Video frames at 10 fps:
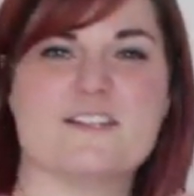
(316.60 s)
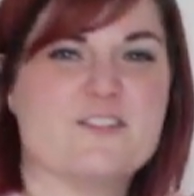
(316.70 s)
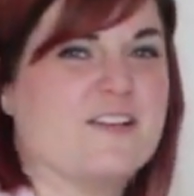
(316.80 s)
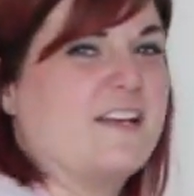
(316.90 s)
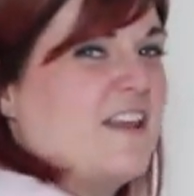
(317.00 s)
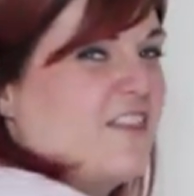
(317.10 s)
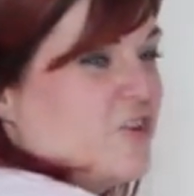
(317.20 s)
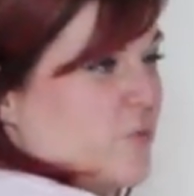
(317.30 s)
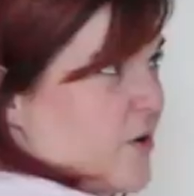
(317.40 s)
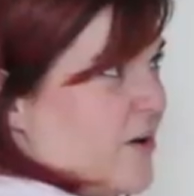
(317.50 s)
doing another
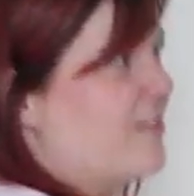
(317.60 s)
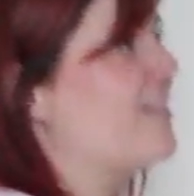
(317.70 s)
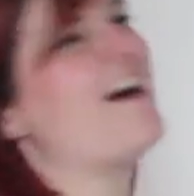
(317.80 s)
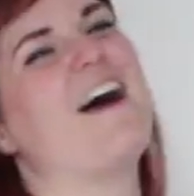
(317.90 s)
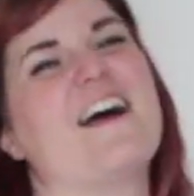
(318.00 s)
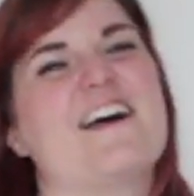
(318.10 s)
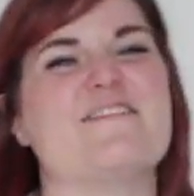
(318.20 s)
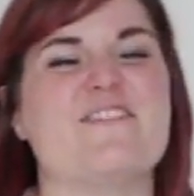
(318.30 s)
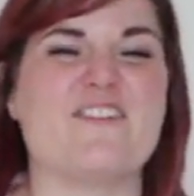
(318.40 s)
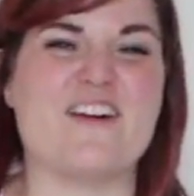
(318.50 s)
twirl,
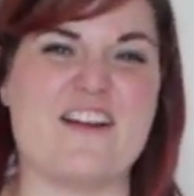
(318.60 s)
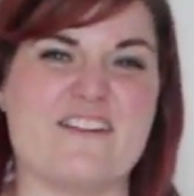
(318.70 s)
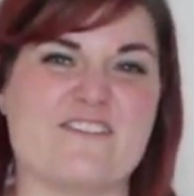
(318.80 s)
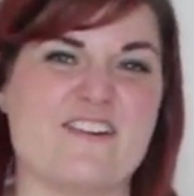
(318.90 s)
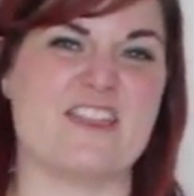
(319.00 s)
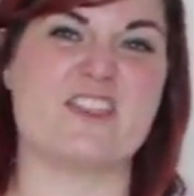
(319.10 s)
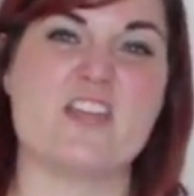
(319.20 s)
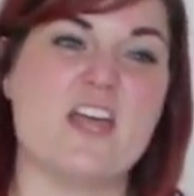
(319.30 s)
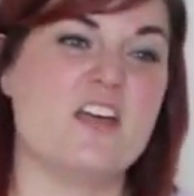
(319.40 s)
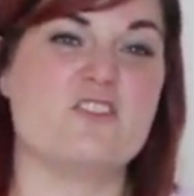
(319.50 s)
wearing with
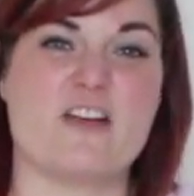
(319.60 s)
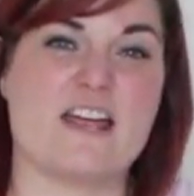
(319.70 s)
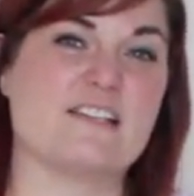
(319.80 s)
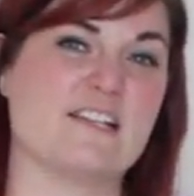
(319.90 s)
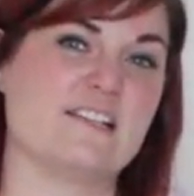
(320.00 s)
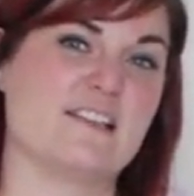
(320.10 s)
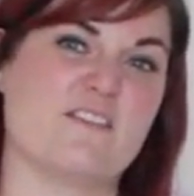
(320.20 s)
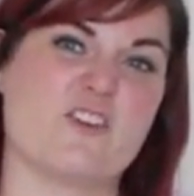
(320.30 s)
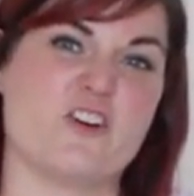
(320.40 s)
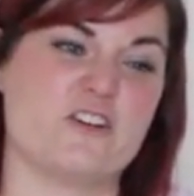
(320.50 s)
dresses
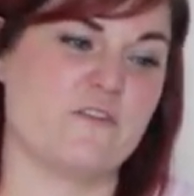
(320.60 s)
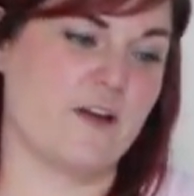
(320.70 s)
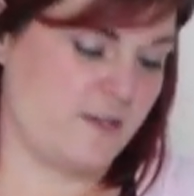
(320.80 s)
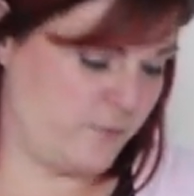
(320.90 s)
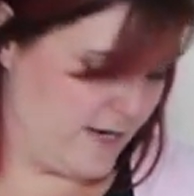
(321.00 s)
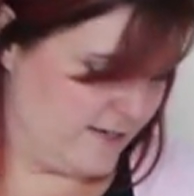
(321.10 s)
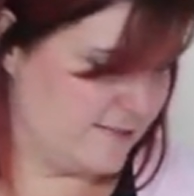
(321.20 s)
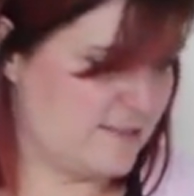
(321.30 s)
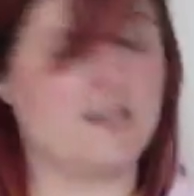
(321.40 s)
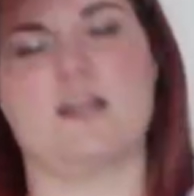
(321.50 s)
that have got a defined
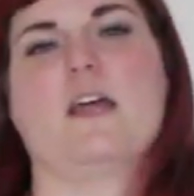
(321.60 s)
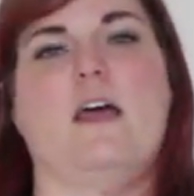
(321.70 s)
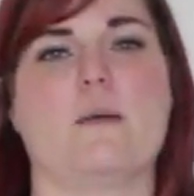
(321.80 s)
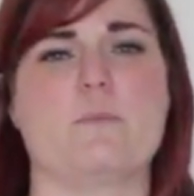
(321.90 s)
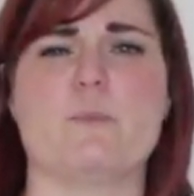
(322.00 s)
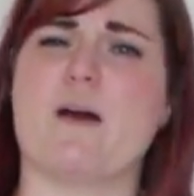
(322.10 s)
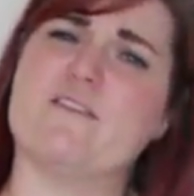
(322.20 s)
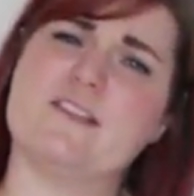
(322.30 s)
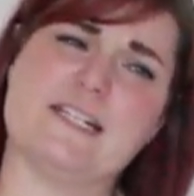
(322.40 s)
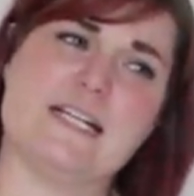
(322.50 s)
waist. You might
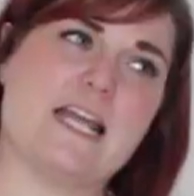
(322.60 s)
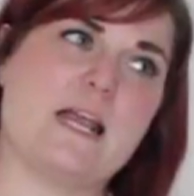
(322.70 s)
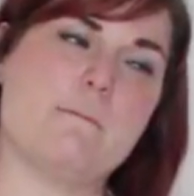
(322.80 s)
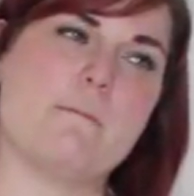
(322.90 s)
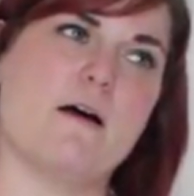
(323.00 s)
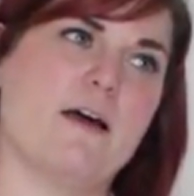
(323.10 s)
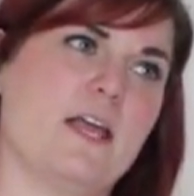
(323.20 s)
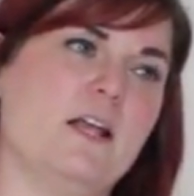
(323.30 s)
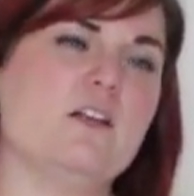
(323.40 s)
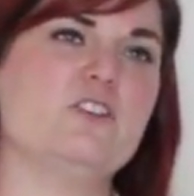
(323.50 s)
have seen it in
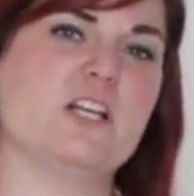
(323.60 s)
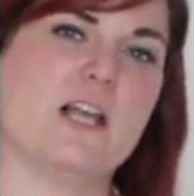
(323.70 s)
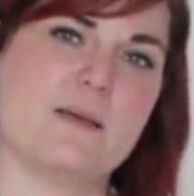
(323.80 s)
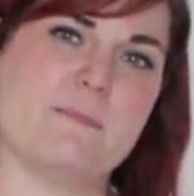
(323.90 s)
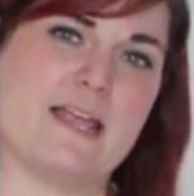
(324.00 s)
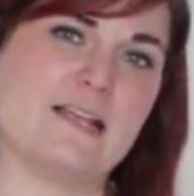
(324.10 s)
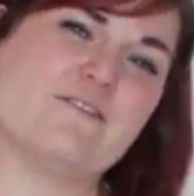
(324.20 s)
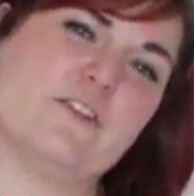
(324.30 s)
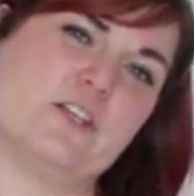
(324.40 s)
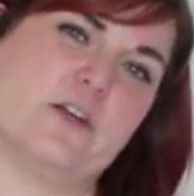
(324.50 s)
my July
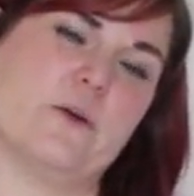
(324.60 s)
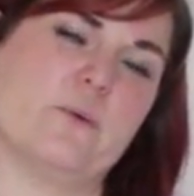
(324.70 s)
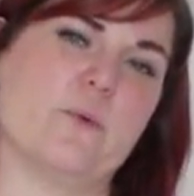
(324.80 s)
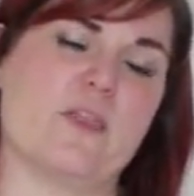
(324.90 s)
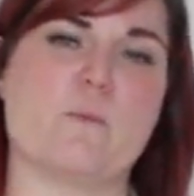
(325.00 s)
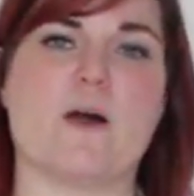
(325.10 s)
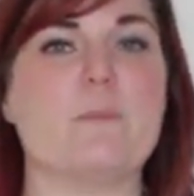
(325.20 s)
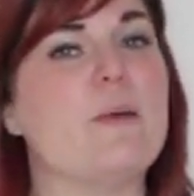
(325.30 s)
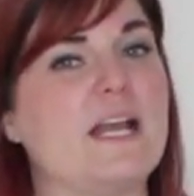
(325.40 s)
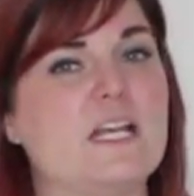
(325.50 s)
makes video with my
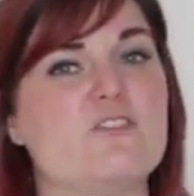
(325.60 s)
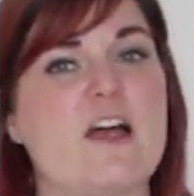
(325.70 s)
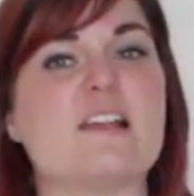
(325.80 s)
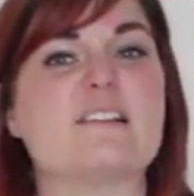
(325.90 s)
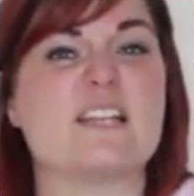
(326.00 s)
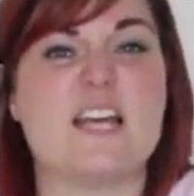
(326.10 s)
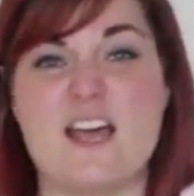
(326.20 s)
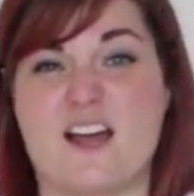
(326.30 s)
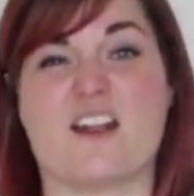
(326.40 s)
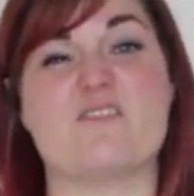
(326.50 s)
penny dress.
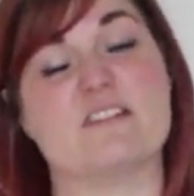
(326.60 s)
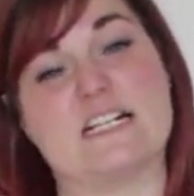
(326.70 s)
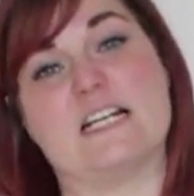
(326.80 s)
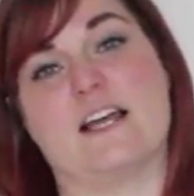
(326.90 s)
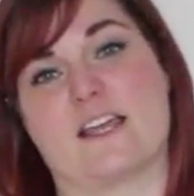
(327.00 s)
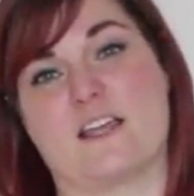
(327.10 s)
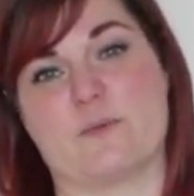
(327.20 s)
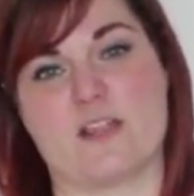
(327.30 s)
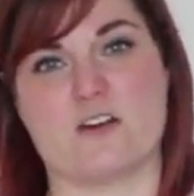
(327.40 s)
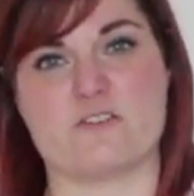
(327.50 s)
I really like
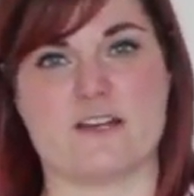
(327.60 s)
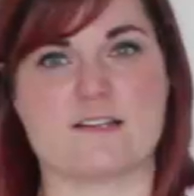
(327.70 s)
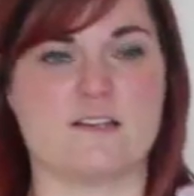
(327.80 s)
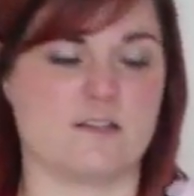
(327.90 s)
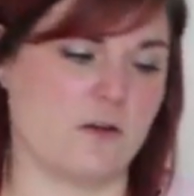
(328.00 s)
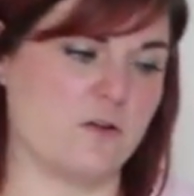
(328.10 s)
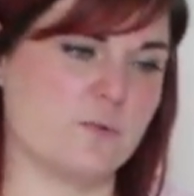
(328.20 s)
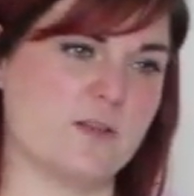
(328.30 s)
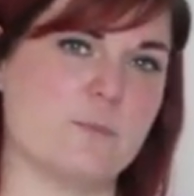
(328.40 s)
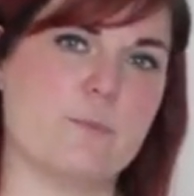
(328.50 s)
it with that dress because it
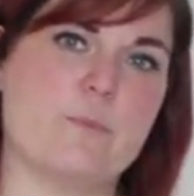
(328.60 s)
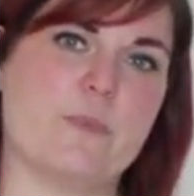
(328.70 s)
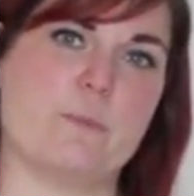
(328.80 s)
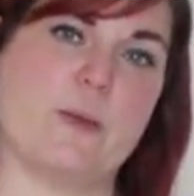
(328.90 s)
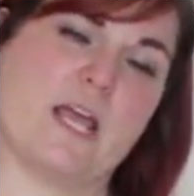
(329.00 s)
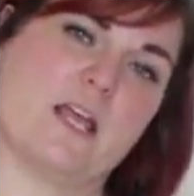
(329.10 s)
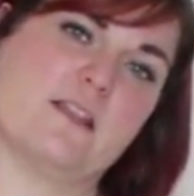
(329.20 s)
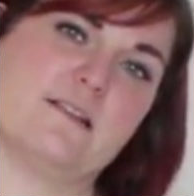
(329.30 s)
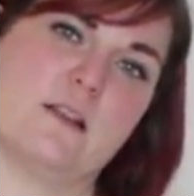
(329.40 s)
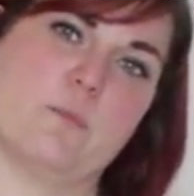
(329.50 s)
goes with the pink
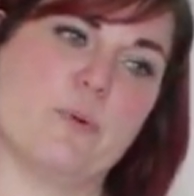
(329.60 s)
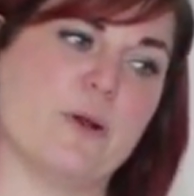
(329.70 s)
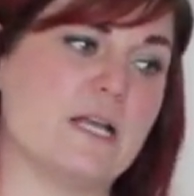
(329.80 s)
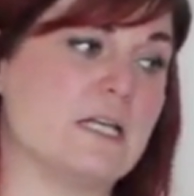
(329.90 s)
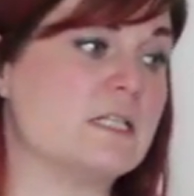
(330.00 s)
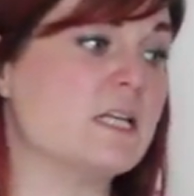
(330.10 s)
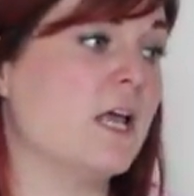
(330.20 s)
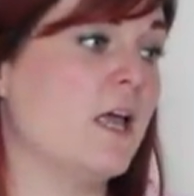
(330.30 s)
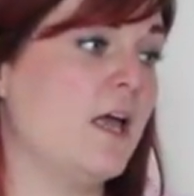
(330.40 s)
that's in the print,